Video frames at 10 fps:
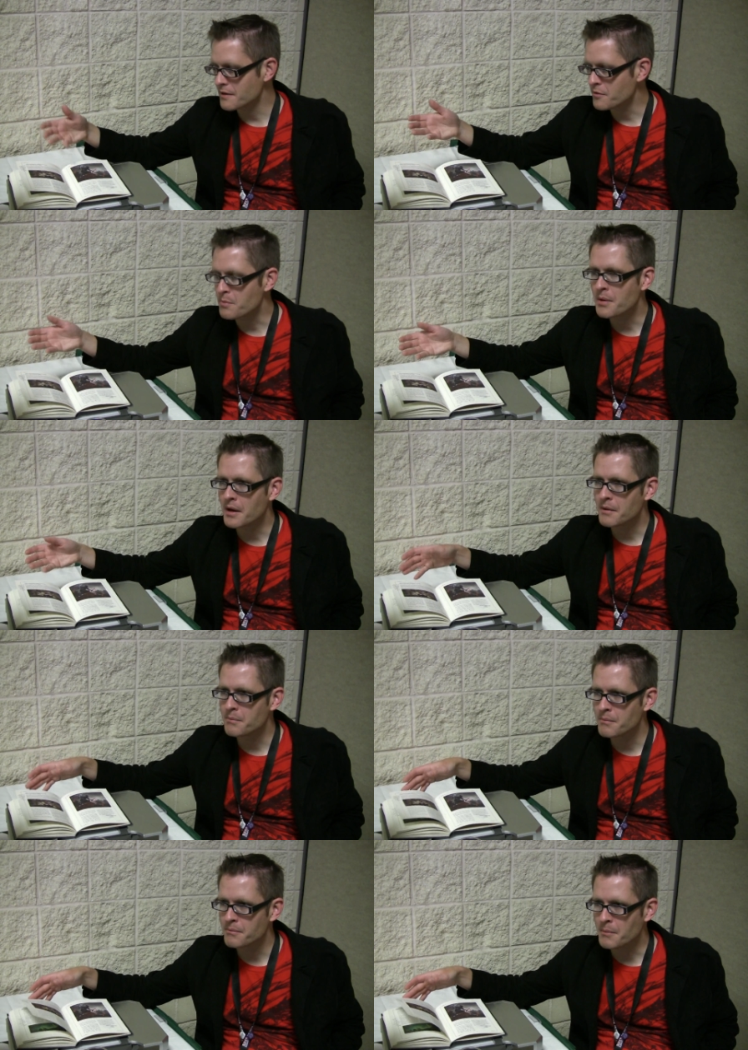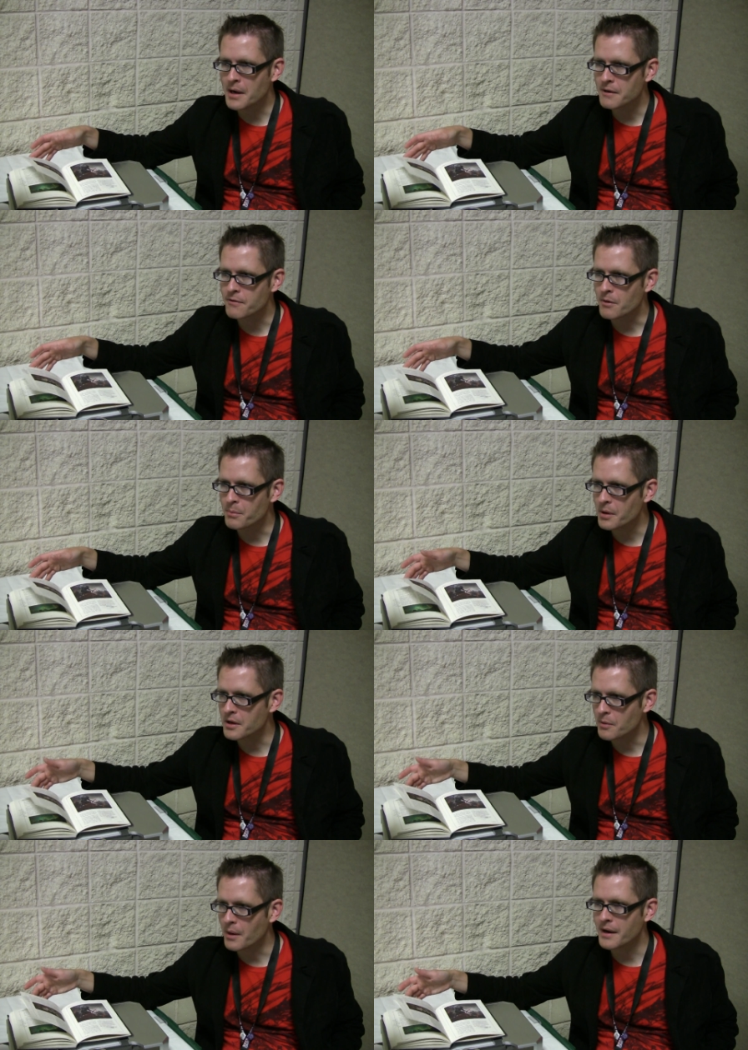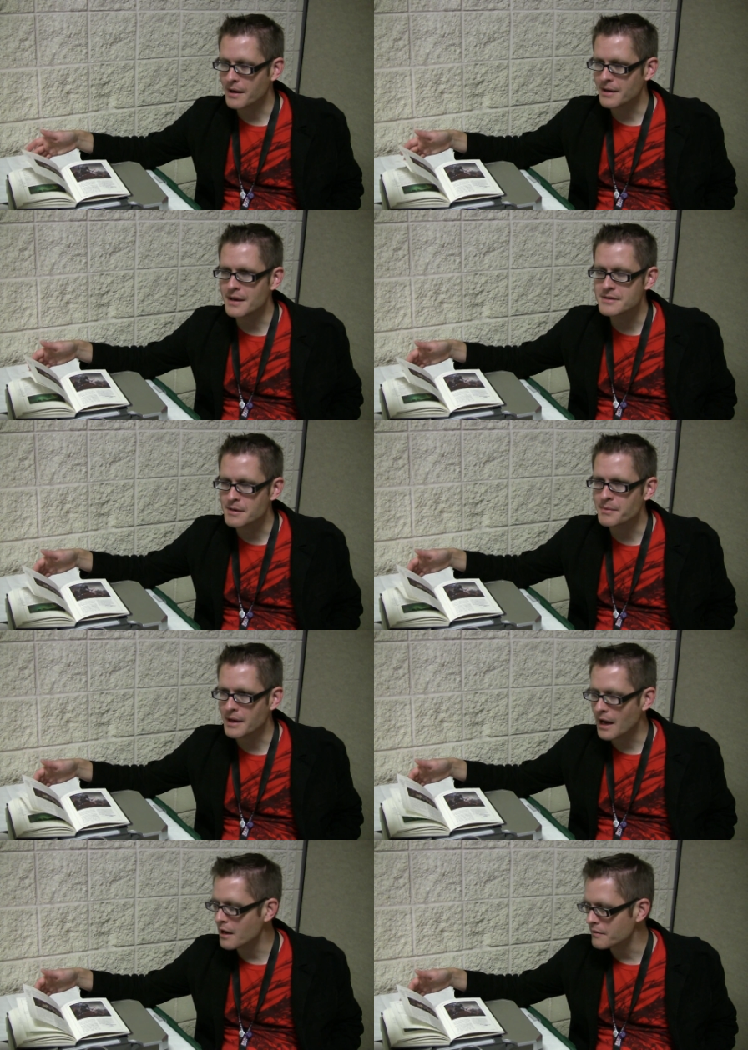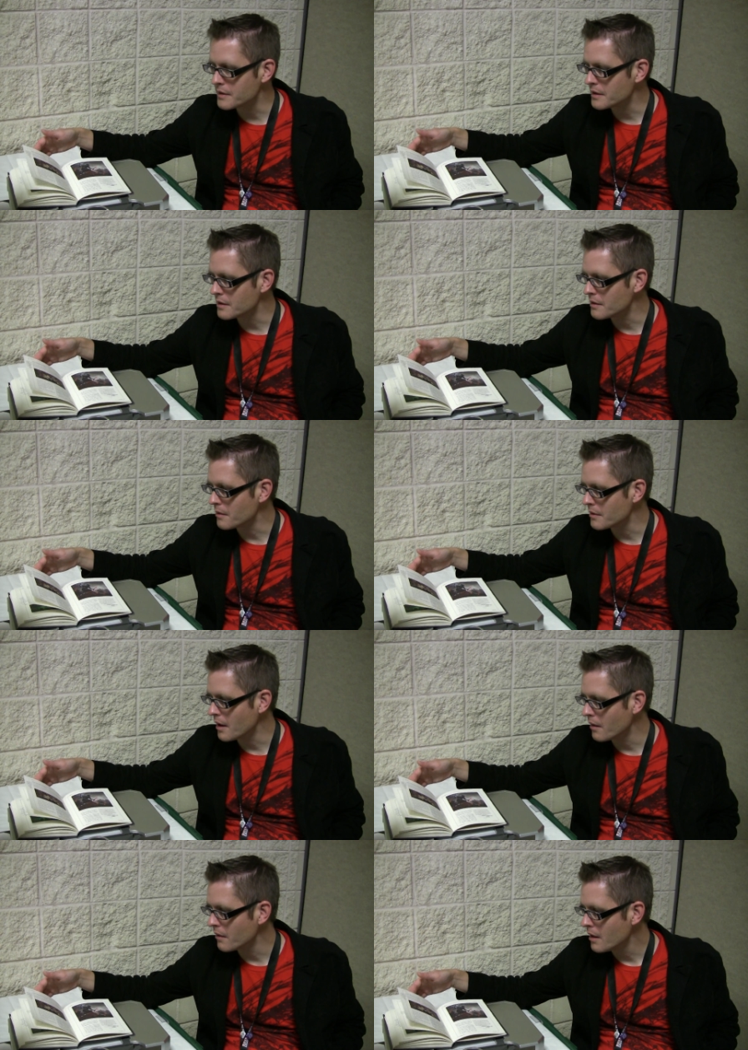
If you pay money for a book, you want to get something out of it that you don't know.